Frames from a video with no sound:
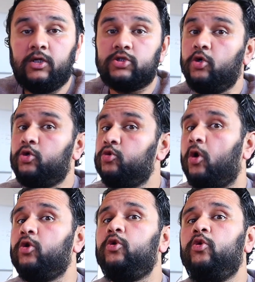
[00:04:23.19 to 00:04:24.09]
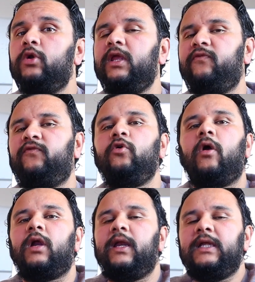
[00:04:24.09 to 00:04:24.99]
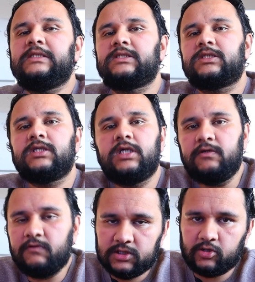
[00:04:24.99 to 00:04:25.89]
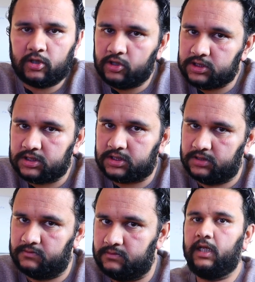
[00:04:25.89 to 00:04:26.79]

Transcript: so to conclude if you are running servers on your system